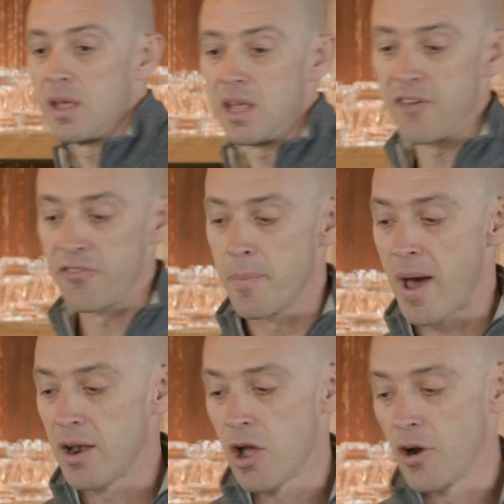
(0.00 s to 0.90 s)
If the
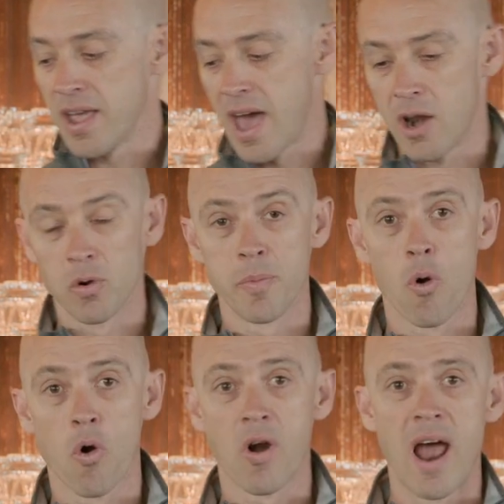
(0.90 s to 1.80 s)
bottle already had a
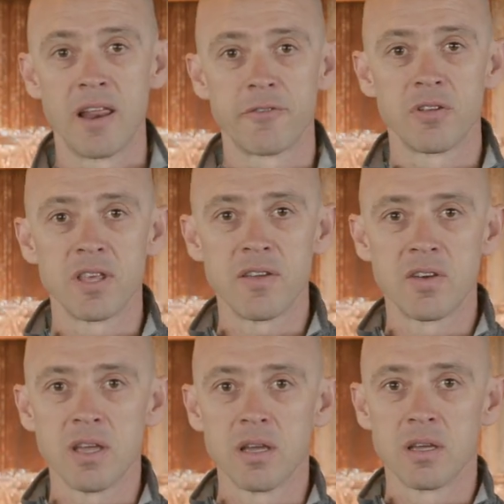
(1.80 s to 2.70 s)
Repour on it for the
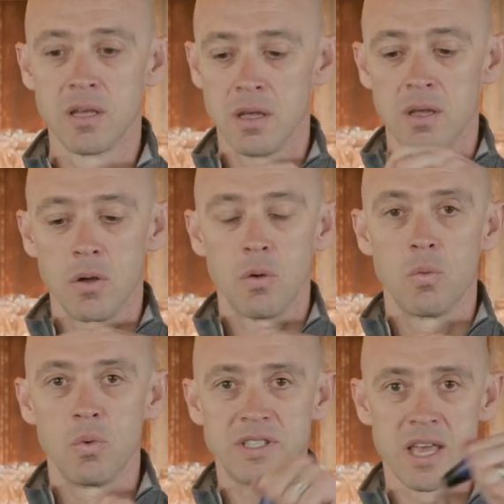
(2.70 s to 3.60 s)
evening,
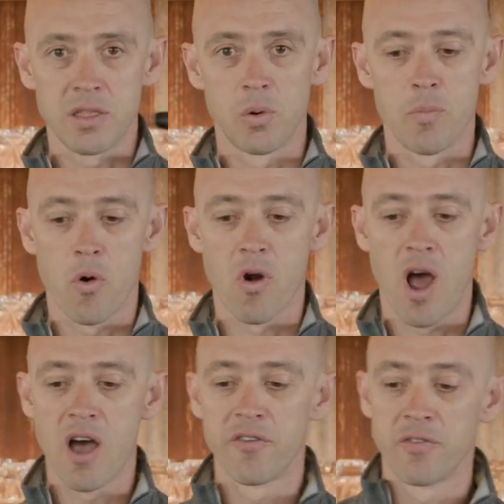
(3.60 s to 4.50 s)
we take the Repour
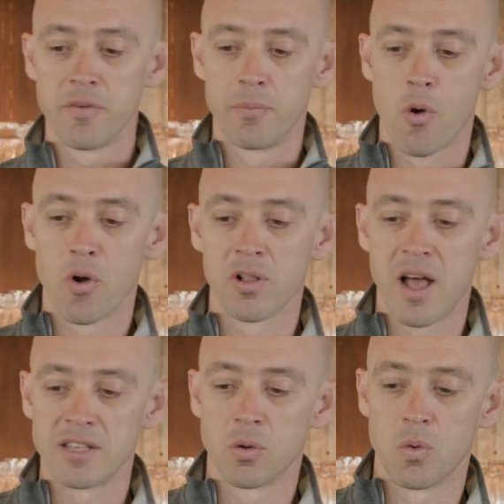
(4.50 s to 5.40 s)
off, pour a
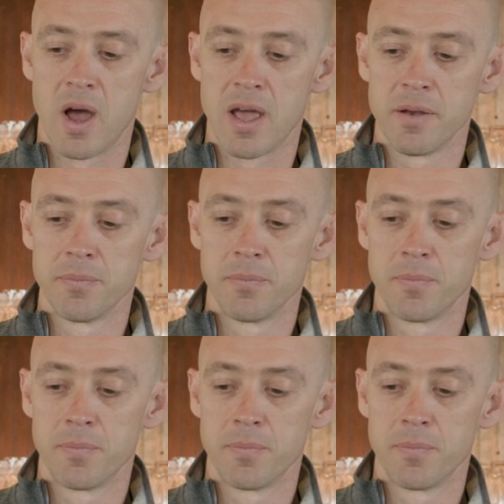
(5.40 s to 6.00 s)
glass of wine,